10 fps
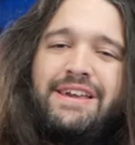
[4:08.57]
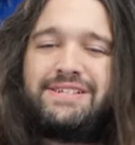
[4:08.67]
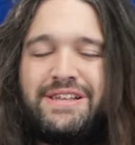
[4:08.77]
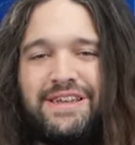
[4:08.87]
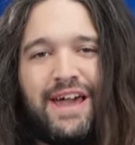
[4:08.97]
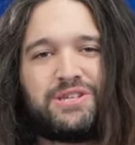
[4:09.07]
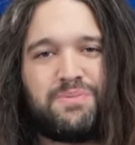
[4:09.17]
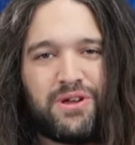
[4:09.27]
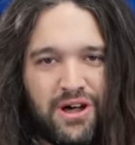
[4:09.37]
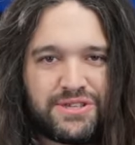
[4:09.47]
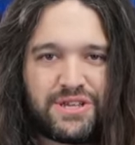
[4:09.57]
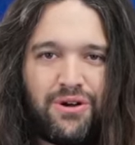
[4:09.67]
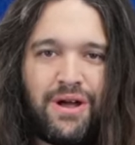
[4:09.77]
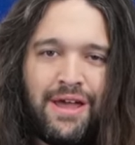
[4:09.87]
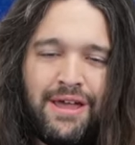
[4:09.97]
He said yes, but
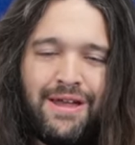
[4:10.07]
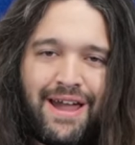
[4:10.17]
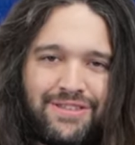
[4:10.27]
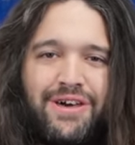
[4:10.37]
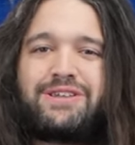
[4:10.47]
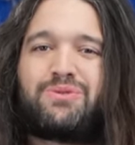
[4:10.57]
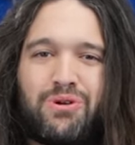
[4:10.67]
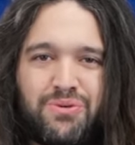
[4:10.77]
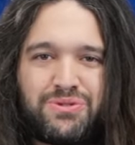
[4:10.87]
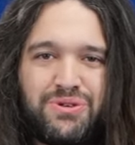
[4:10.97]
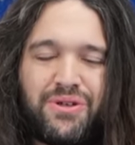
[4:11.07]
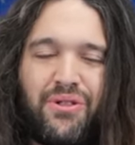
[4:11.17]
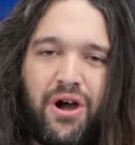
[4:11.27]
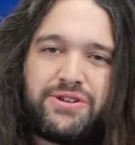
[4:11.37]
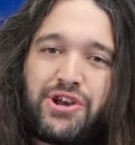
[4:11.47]
also, I'd like to work with you to
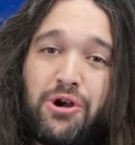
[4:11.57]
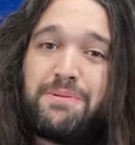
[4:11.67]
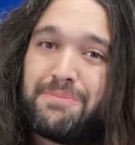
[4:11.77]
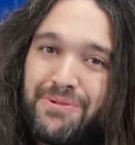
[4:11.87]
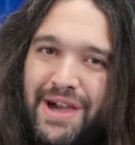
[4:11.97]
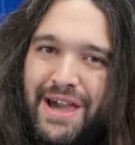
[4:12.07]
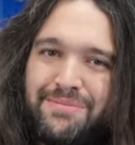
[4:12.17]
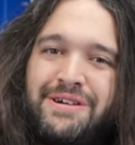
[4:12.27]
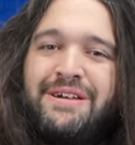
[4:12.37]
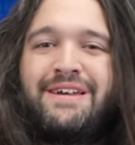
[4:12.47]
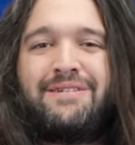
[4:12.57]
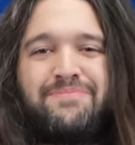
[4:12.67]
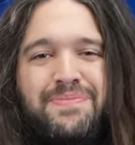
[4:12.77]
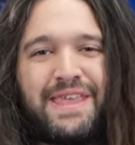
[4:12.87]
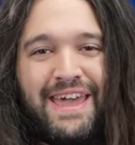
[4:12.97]
launch OpenPleb.
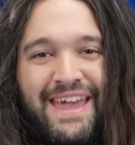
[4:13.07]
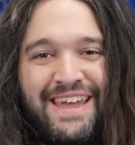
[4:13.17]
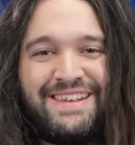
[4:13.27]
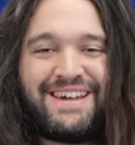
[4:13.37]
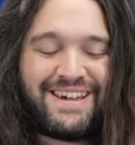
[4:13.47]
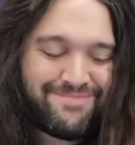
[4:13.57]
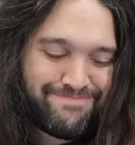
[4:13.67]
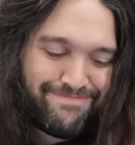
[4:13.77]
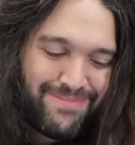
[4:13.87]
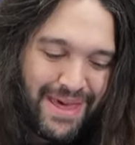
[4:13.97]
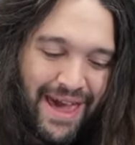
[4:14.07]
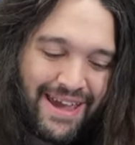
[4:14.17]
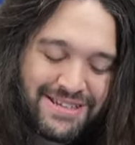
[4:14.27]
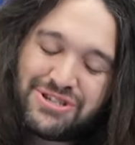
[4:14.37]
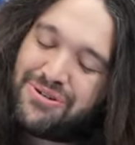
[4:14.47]
And uh,
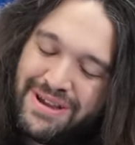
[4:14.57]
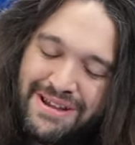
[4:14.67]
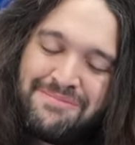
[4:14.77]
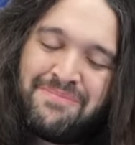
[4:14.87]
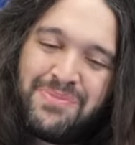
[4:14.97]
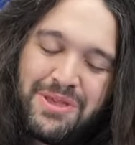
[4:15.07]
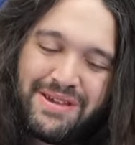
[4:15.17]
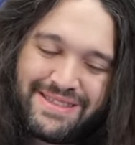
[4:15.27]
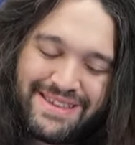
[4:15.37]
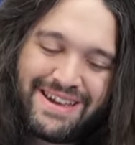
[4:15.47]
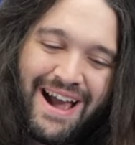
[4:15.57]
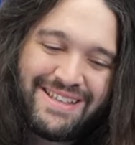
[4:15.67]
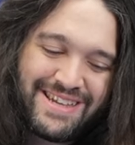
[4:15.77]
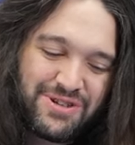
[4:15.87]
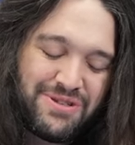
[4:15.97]
I, so the, the
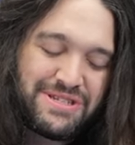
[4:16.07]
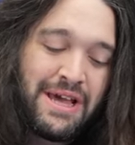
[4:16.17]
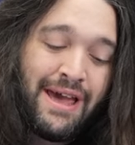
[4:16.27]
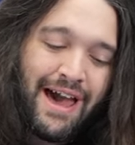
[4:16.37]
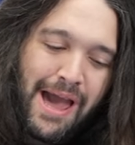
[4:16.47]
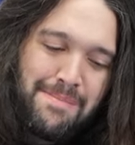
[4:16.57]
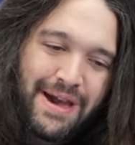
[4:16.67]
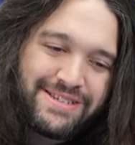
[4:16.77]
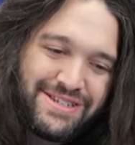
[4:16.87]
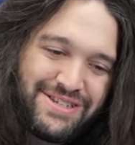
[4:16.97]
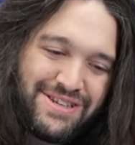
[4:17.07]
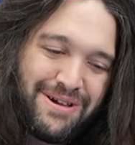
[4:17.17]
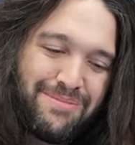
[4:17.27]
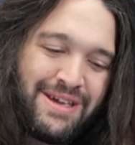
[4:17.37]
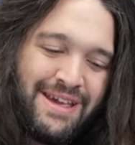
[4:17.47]
context for this, I messaged
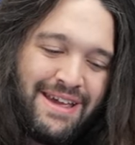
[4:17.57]
him,